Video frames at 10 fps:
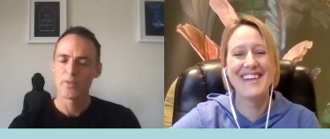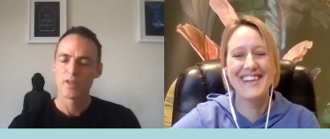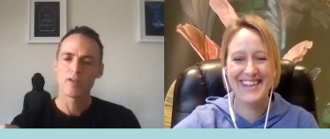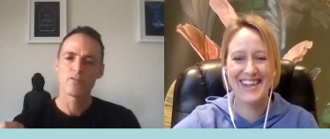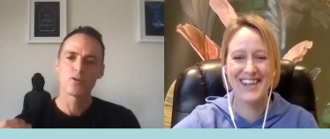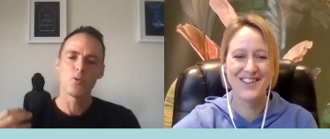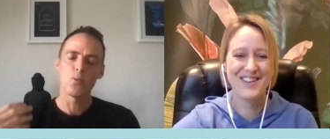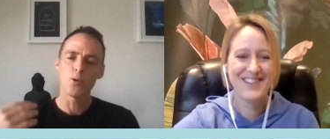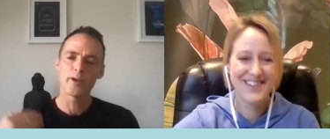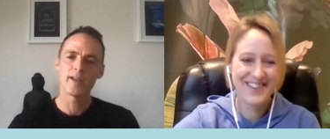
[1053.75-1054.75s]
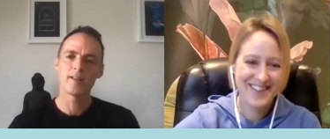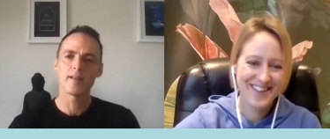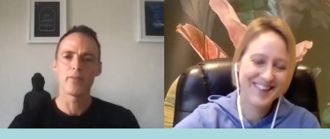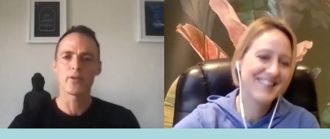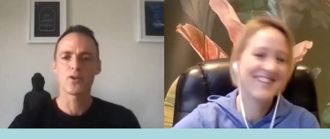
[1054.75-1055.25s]
Speaker 1: If yeah. you're walking down
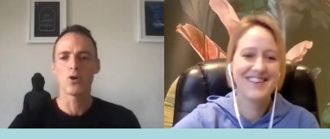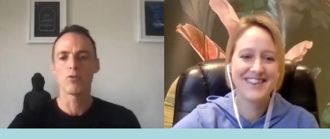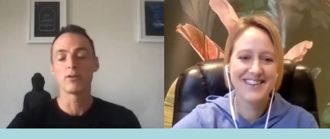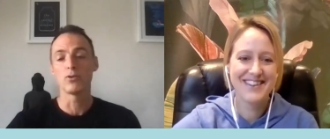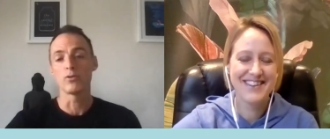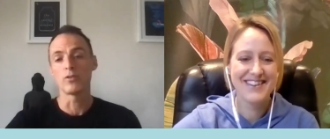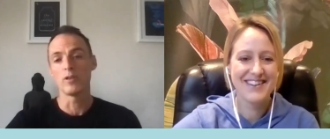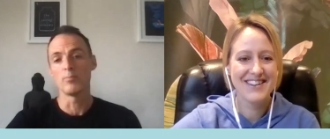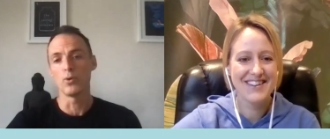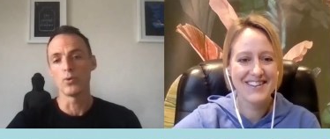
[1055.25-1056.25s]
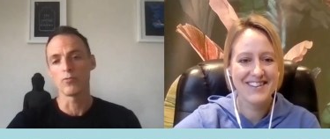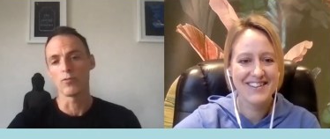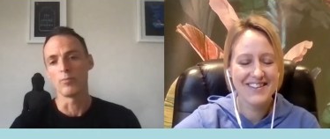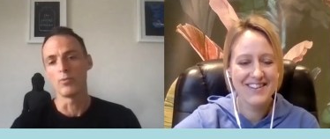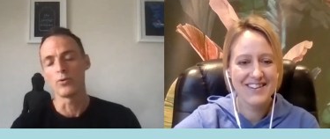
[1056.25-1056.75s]
the corridor to the
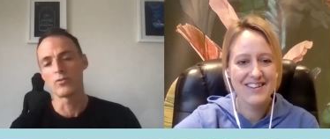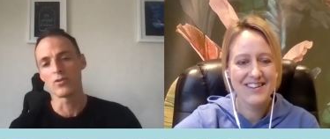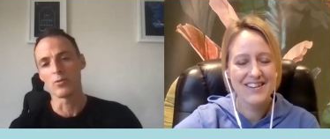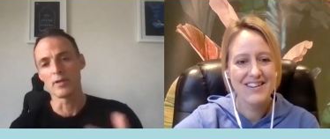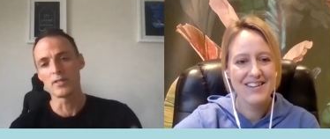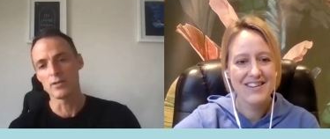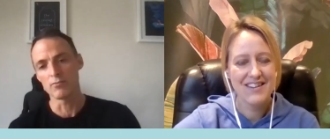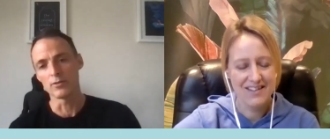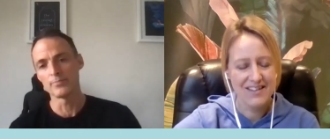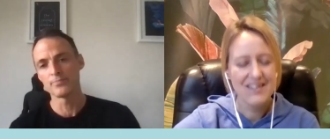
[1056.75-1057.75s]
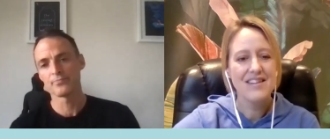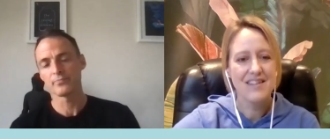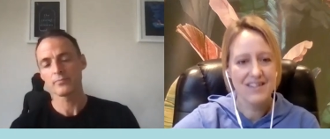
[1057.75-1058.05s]
boardroom or to your meeting room,